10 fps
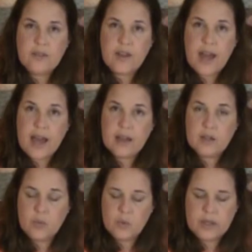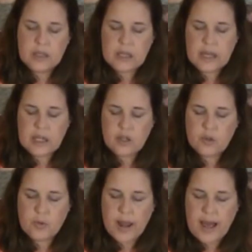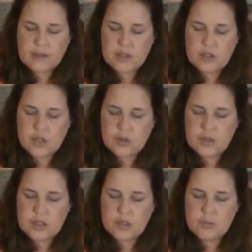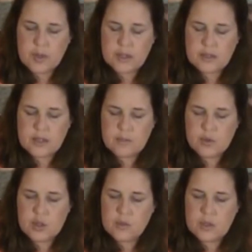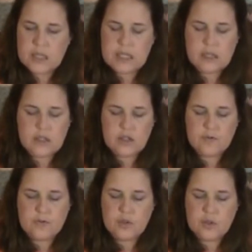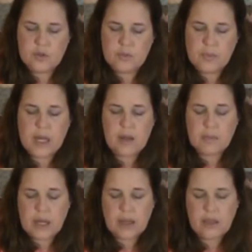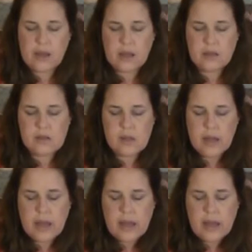I've had one lady who reacted to it, but she was sensitive to many, many things.